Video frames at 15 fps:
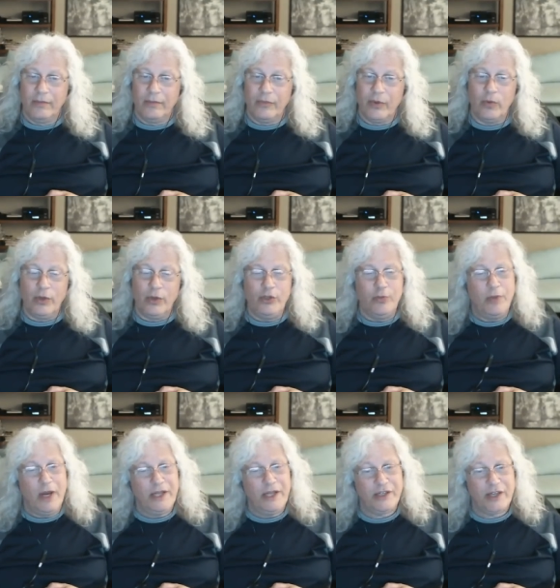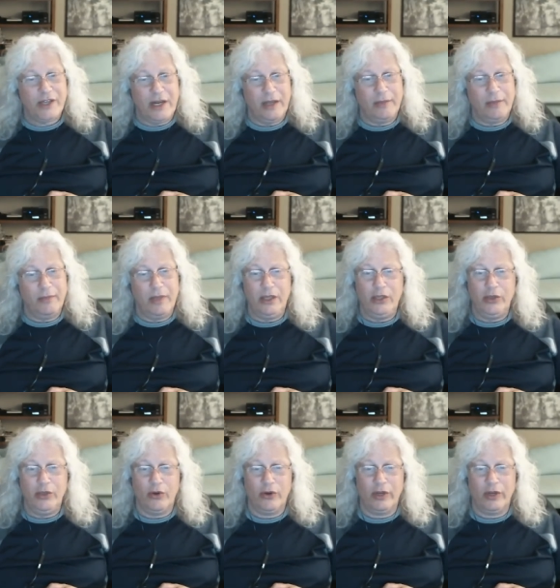Would you mind sending me
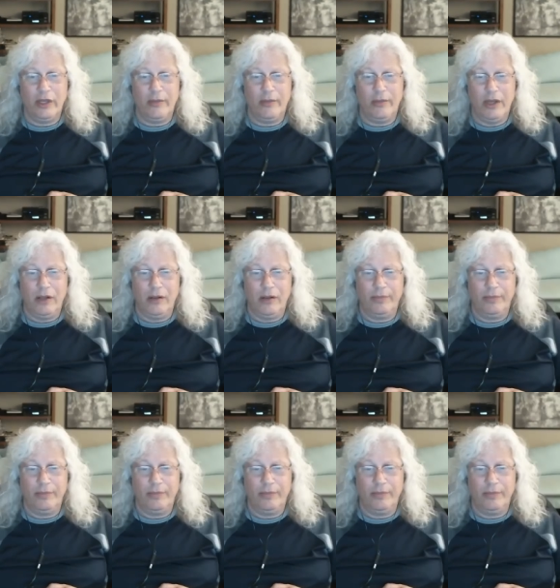your email?